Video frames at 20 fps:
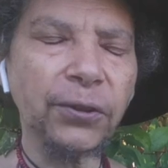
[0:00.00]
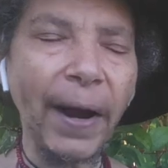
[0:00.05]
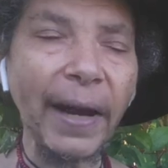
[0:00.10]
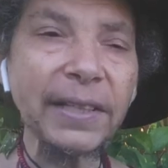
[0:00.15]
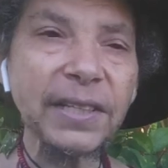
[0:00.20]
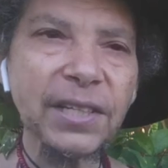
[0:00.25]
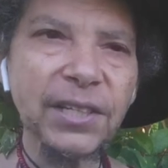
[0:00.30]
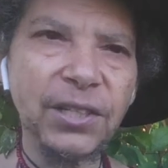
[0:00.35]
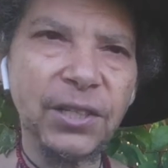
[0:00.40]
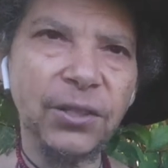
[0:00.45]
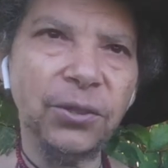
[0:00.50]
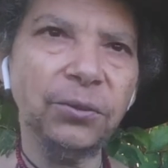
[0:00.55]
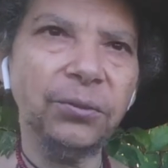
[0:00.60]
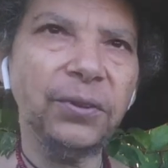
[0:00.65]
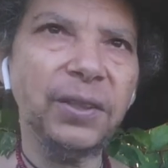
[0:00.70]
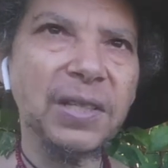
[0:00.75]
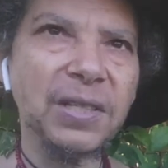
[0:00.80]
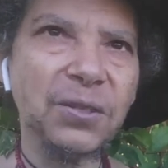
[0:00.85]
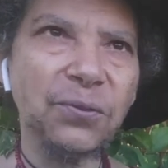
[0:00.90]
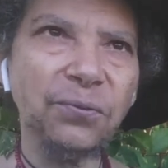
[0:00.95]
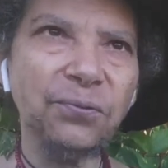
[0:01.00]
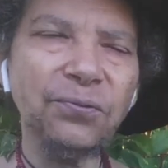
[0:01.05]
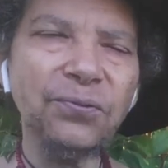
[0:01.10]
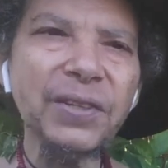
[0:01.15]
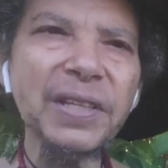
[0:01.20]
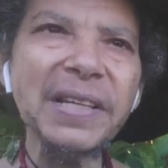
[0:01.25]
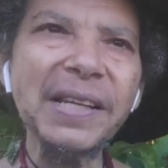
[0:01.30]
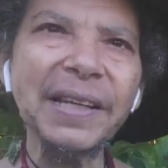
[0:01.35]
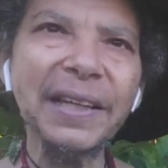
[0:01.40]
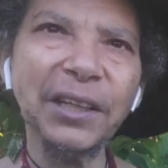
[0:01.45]
gratitude, this
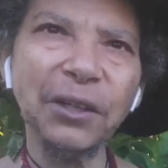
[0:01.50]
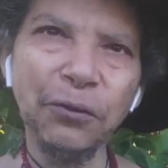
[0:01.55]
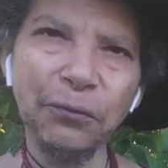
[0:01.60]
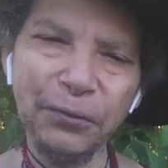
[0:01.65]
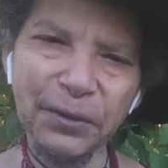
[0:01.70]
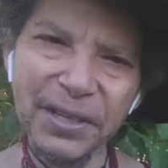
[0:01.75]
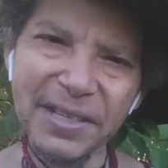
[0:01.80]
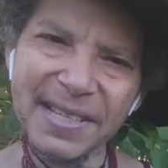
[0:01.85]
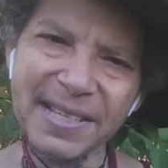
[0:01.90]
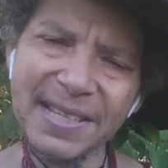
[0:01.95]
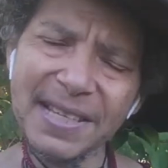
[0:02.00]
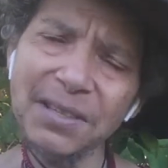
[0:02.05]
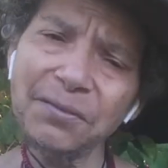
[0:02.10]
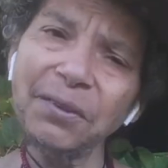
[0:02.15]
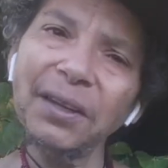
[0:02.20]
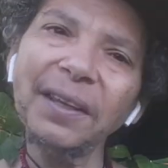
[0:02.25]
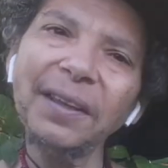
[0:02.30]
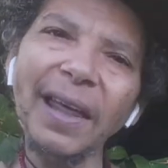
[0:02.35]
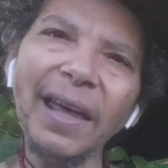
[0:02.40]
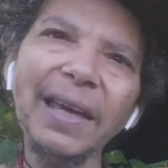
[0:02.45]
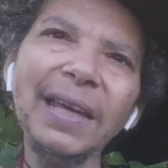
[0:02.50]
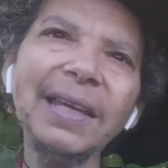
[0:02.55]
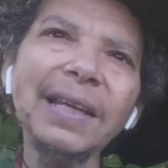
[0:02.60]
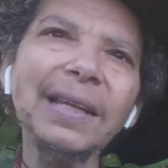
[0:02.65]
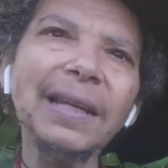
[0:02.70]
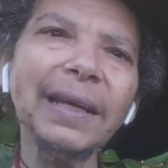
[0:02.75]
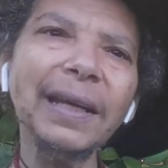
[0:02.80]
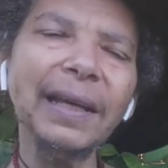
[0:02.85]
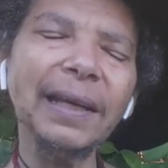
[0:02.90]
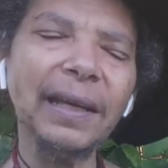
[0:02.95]
feeling of receiving the
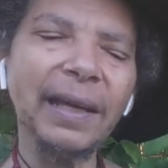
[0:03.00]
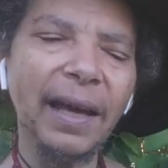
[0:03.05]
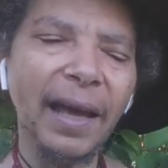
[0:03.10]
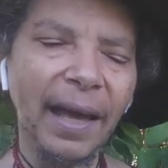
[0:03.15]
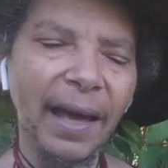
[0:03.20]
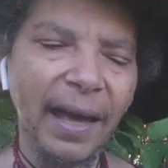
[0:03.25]
healing,